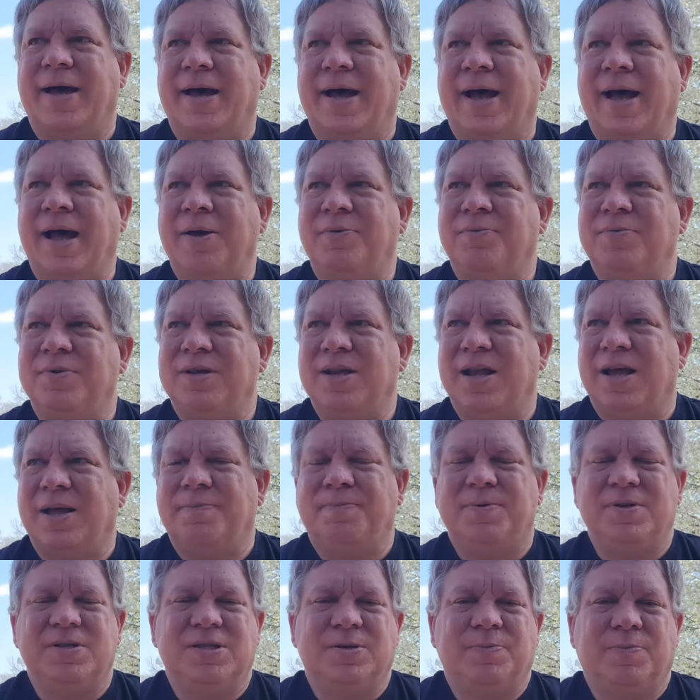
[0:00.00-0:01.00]
I would
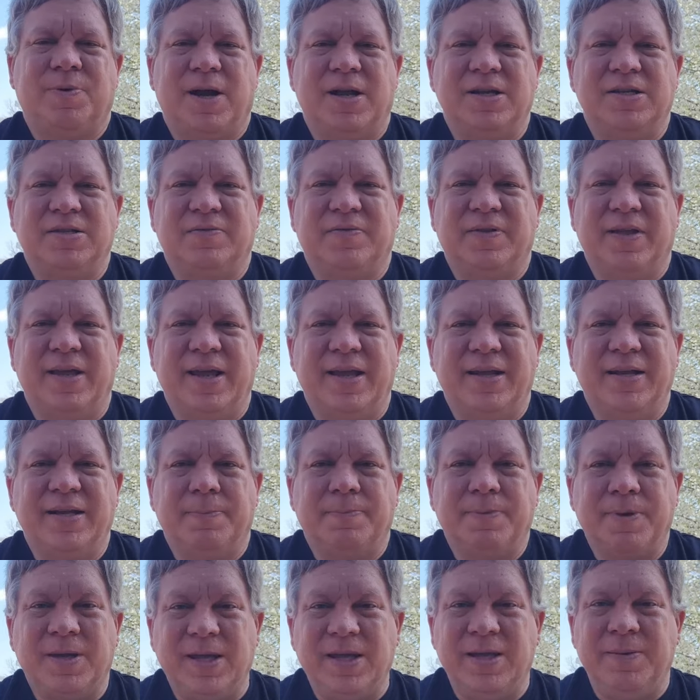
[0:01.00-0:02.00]
not be surprised if they end
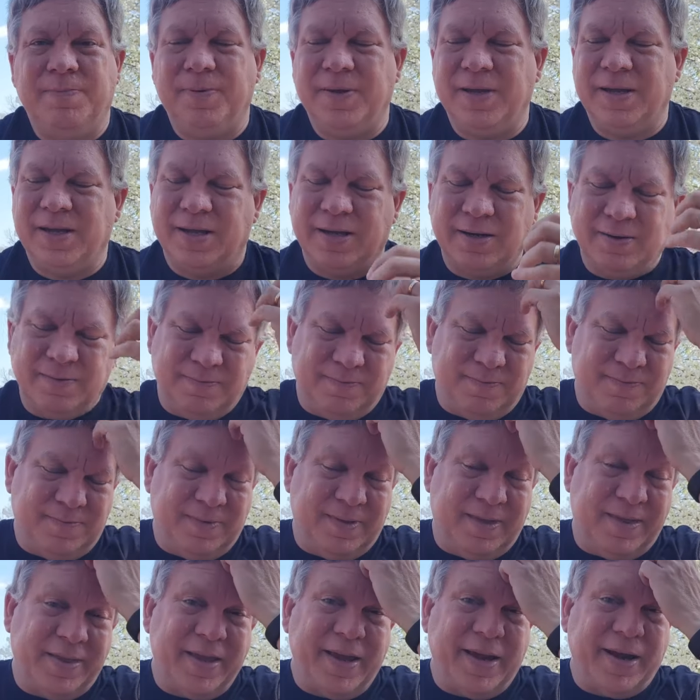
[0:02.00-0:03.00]
up keeping it
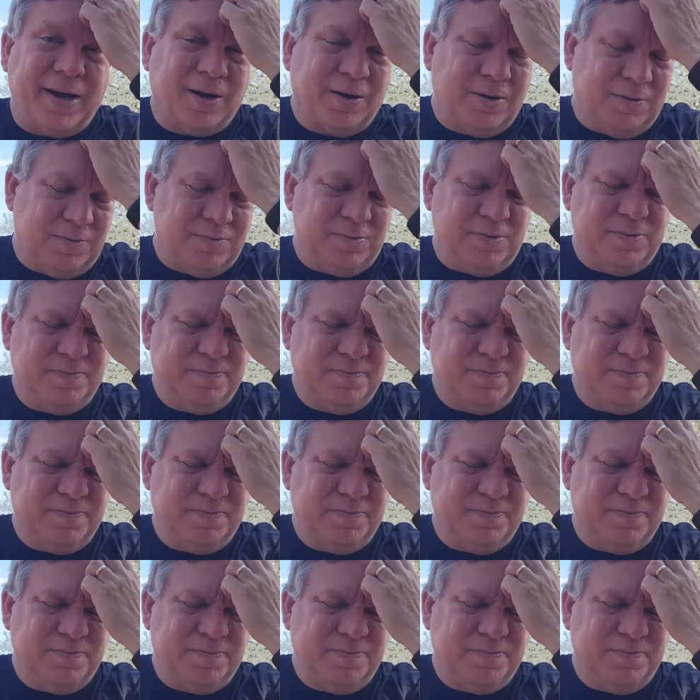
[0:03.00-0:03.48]
there.